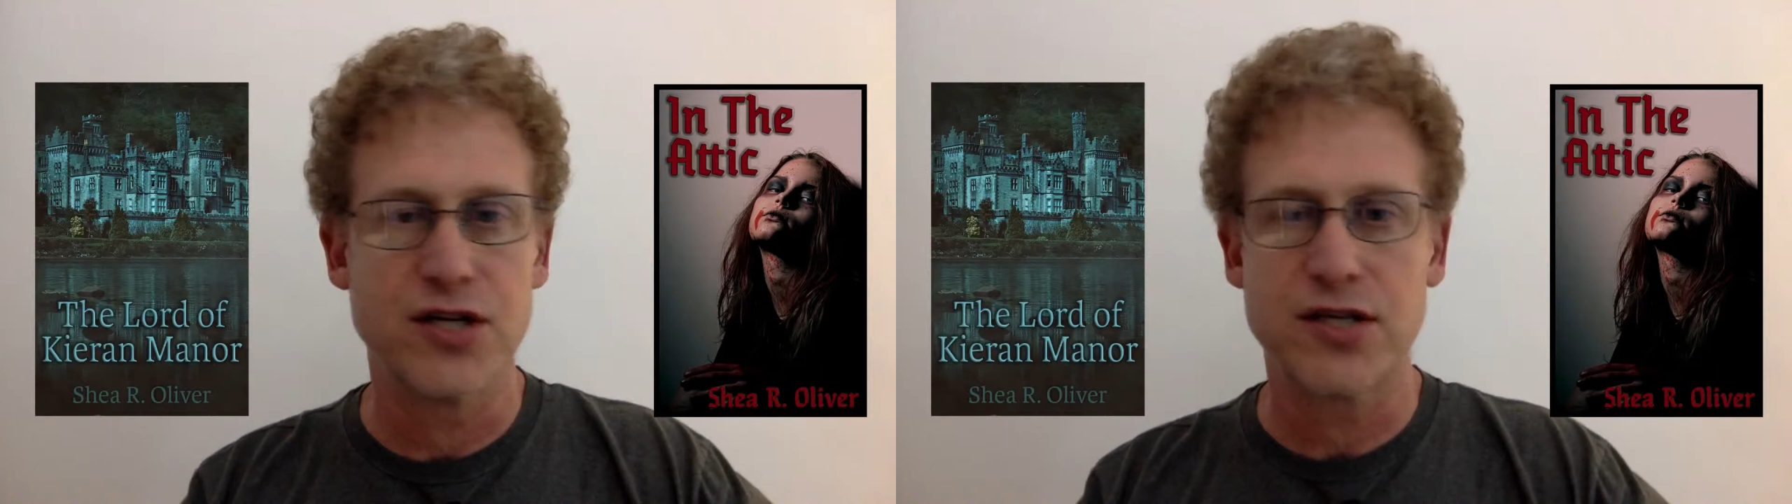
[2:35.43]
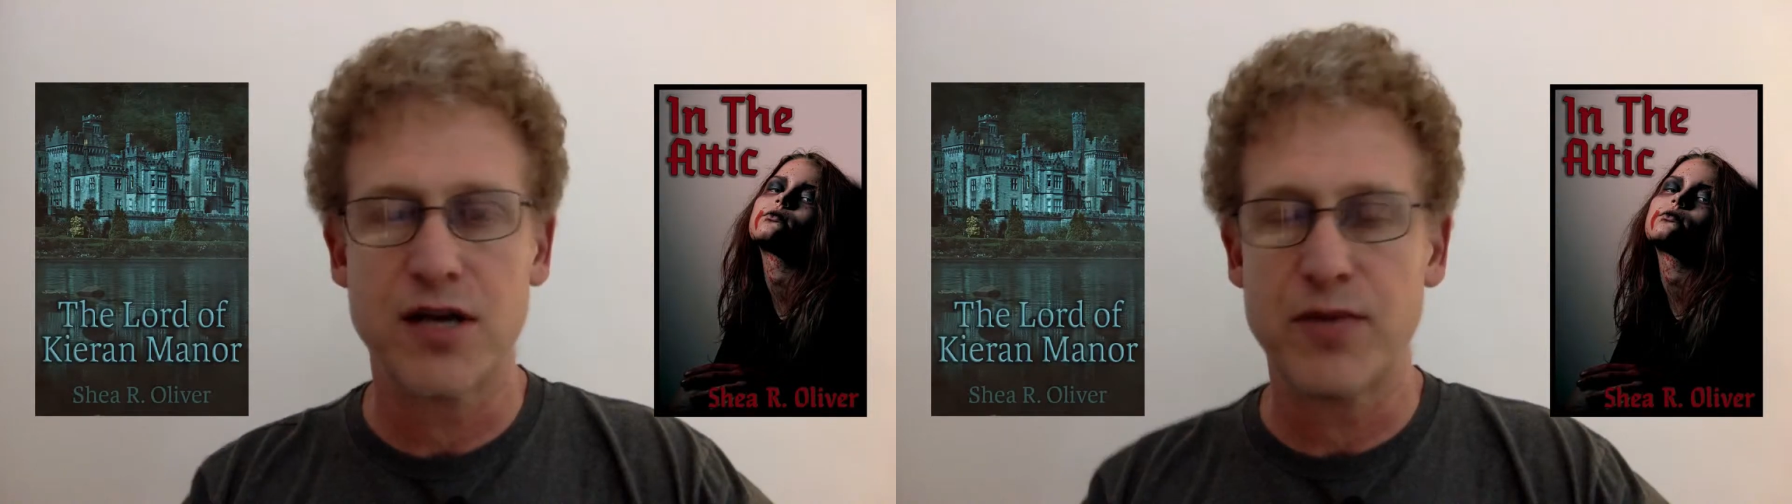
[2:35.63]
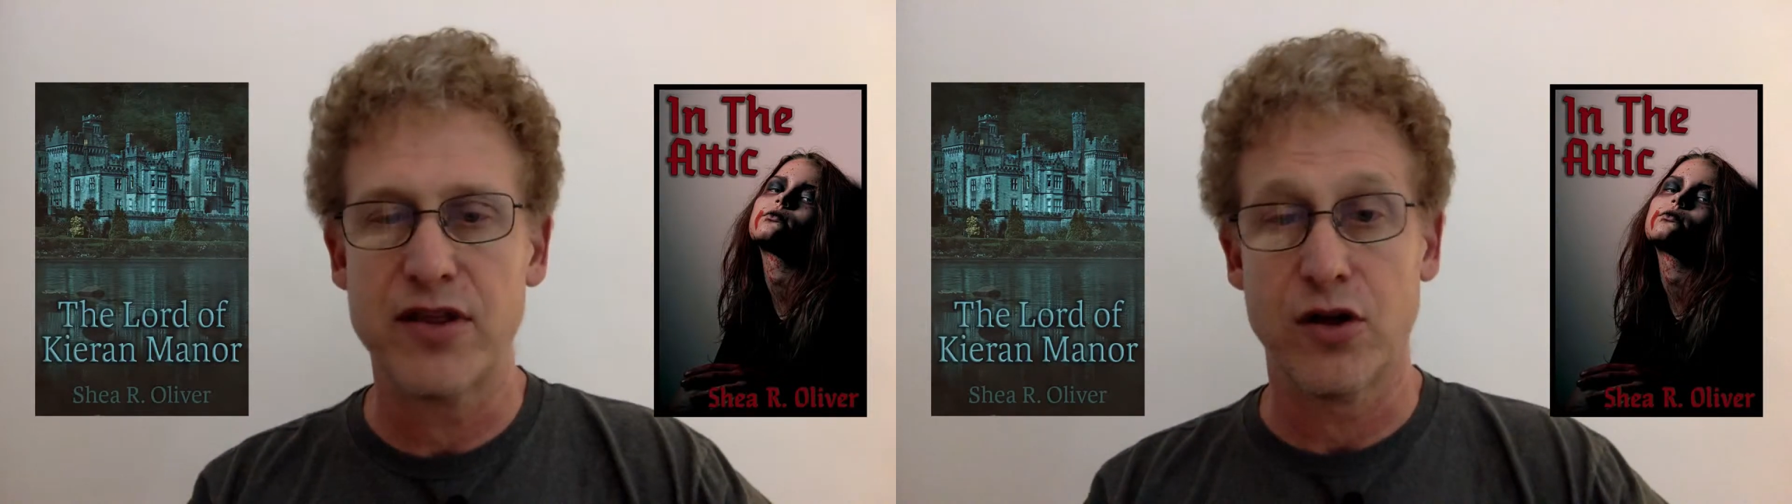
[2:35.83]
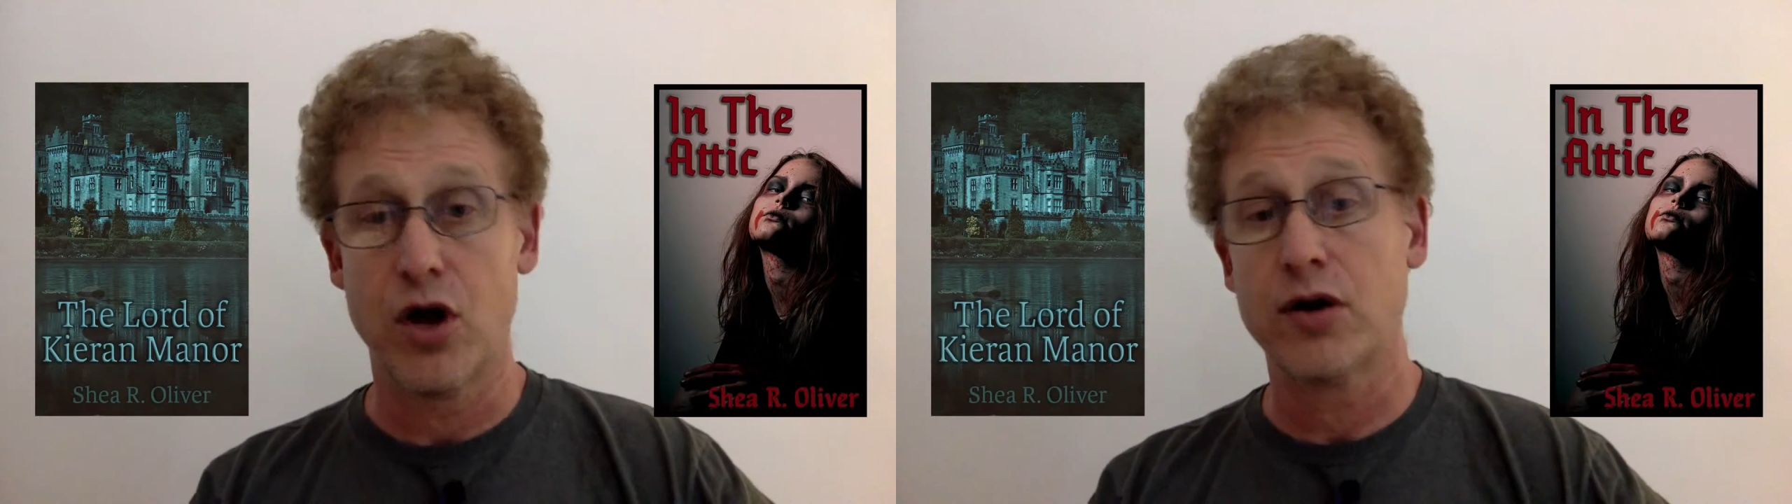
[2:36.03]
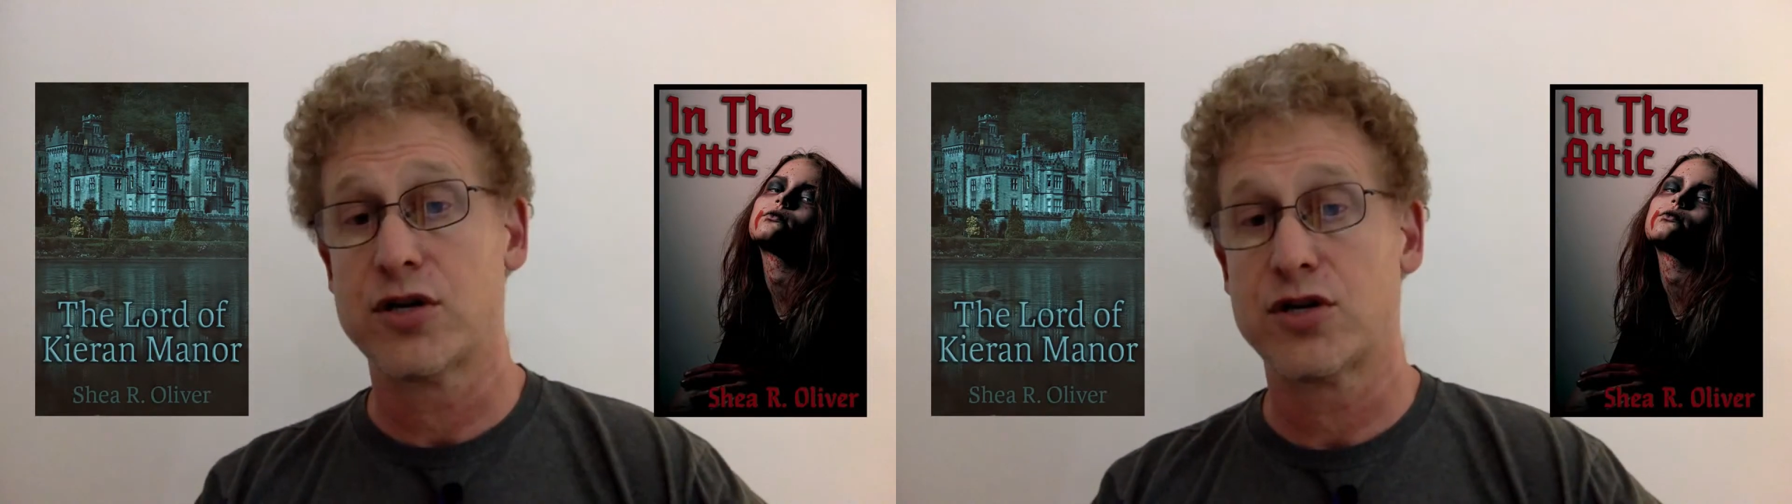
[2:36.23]
It's going to be the
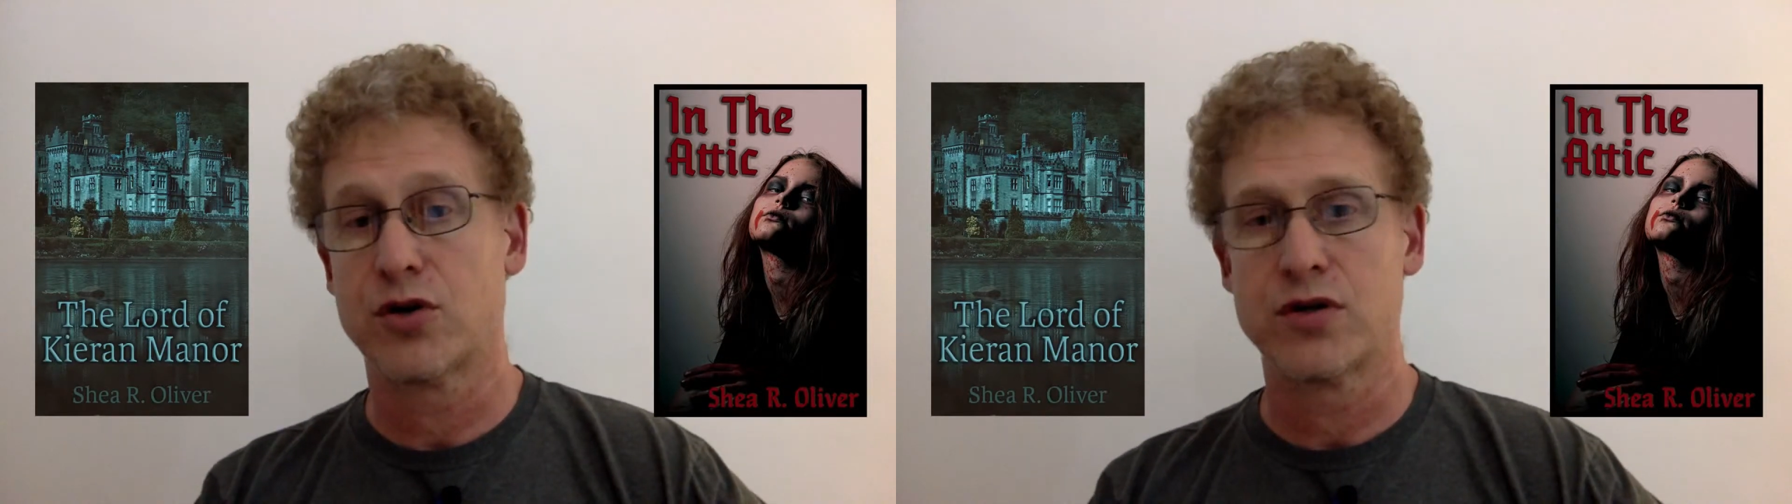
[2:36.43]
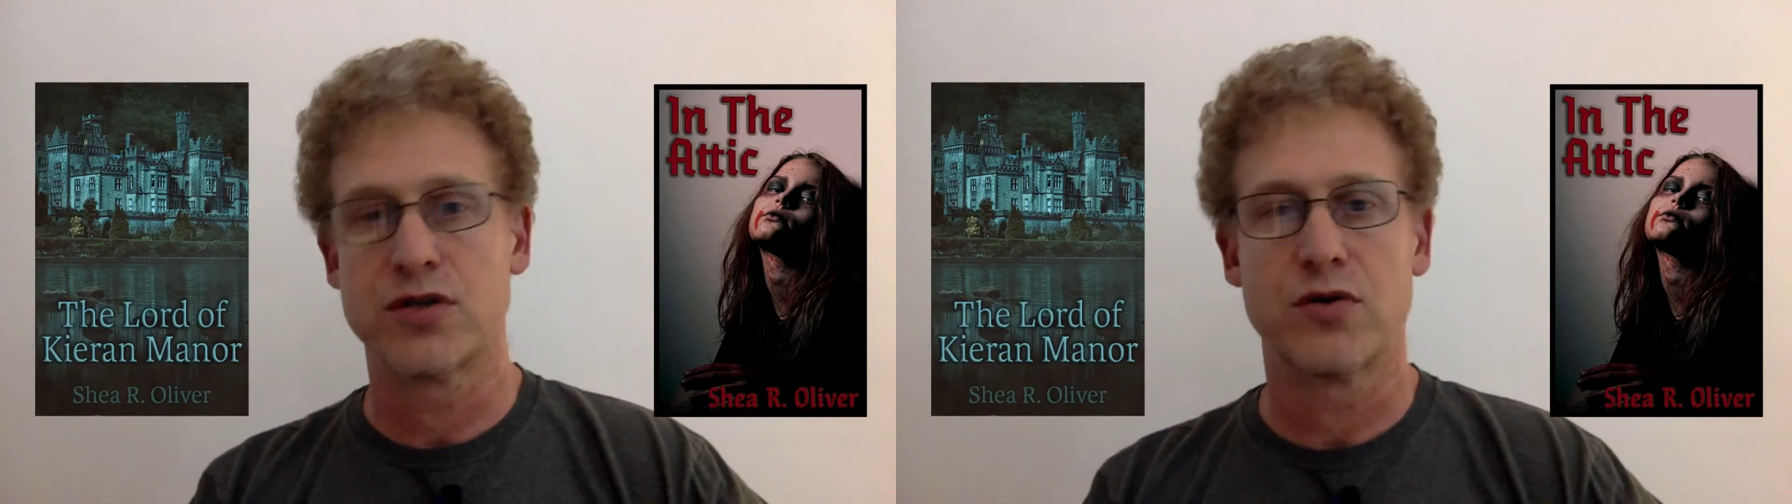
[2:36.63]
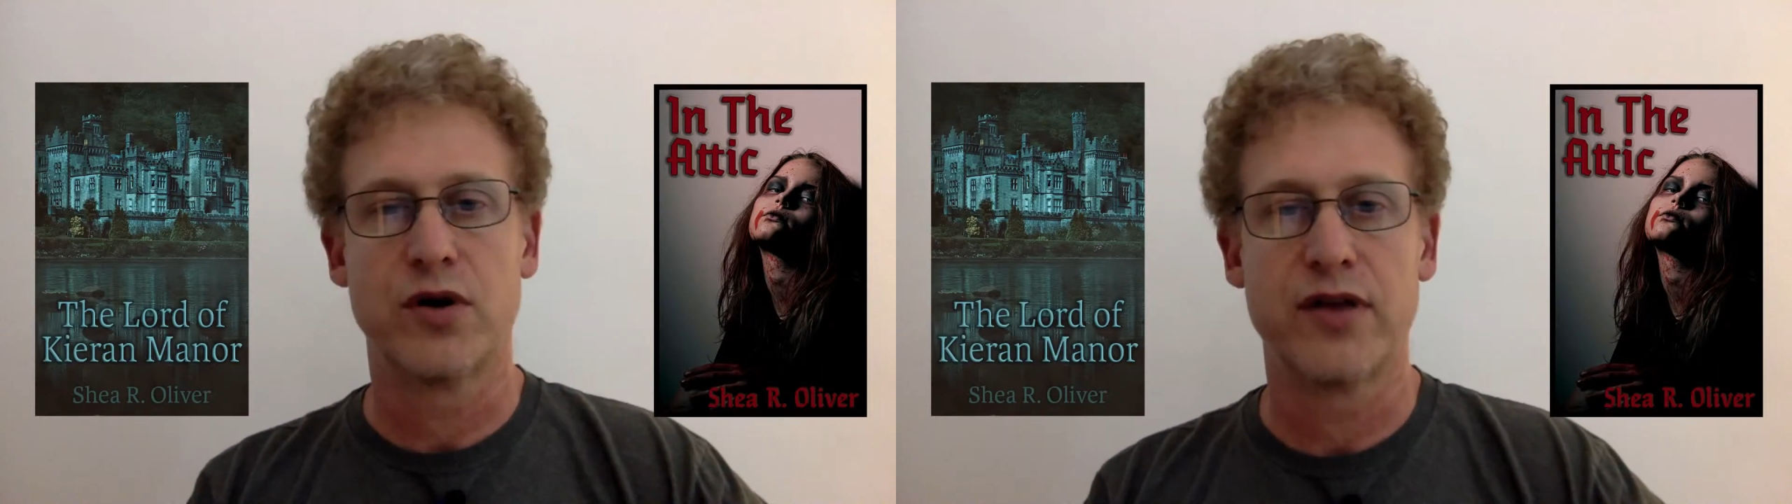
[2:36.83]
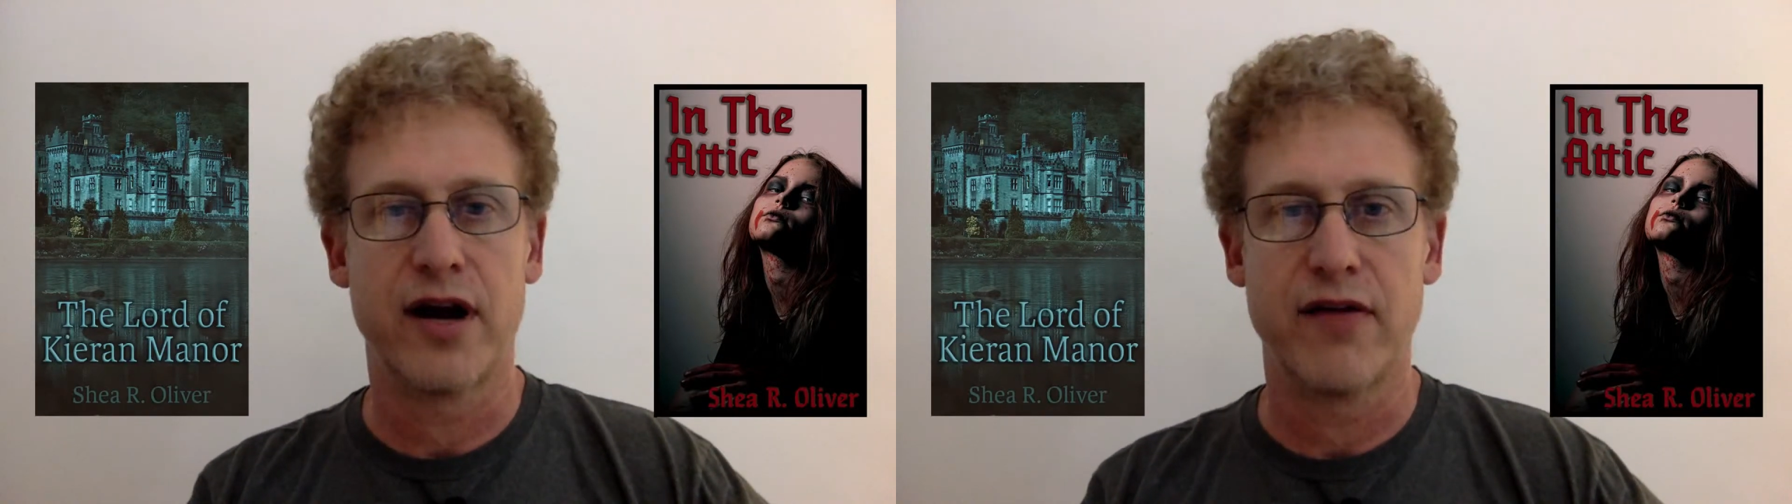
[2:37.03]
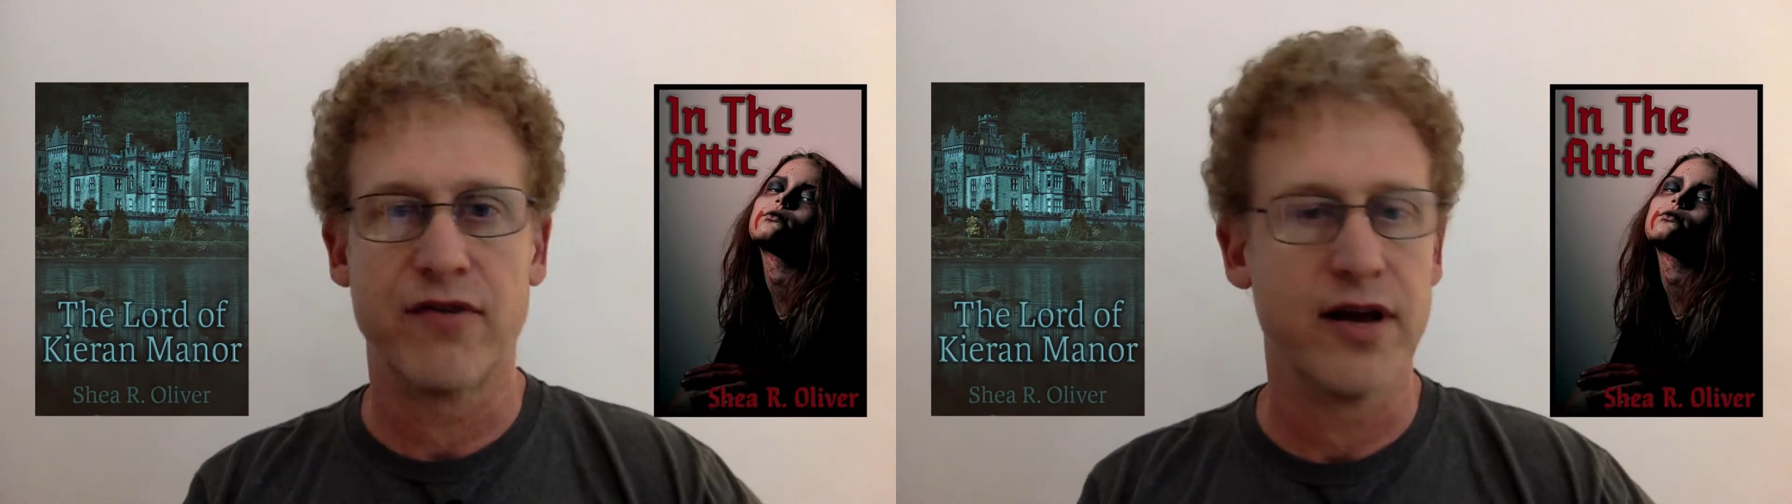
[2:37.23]
longest short story that
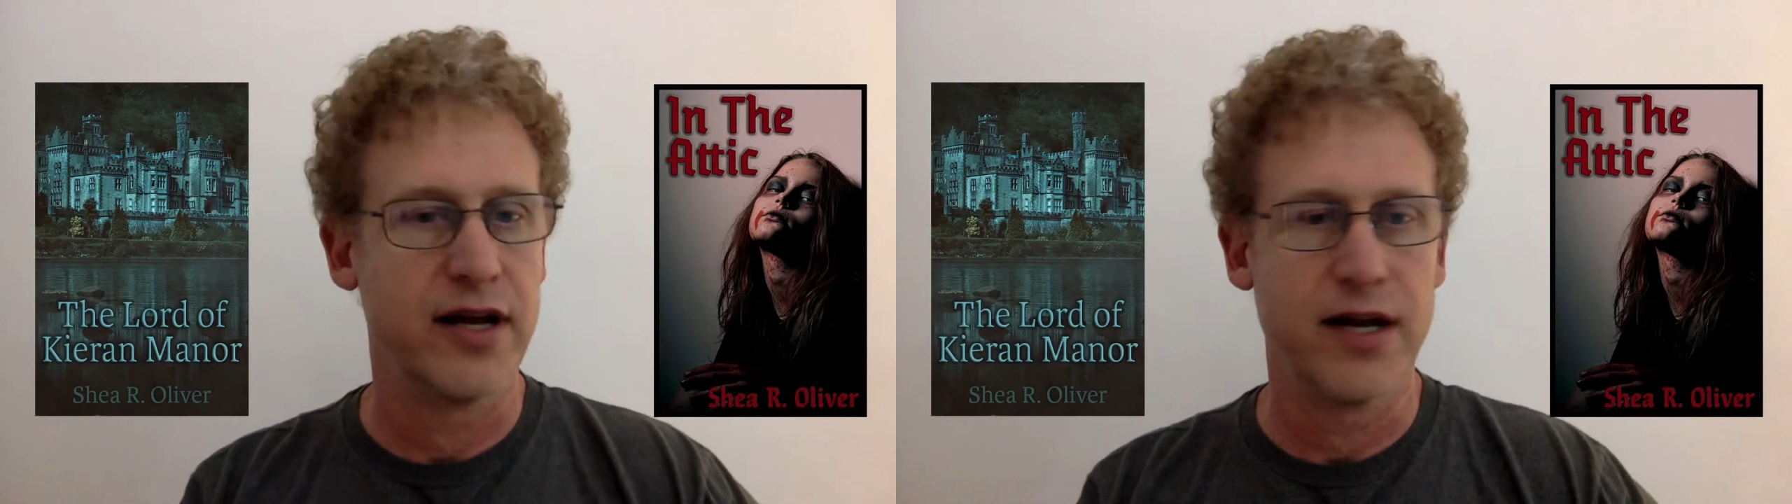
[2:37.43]
I've written.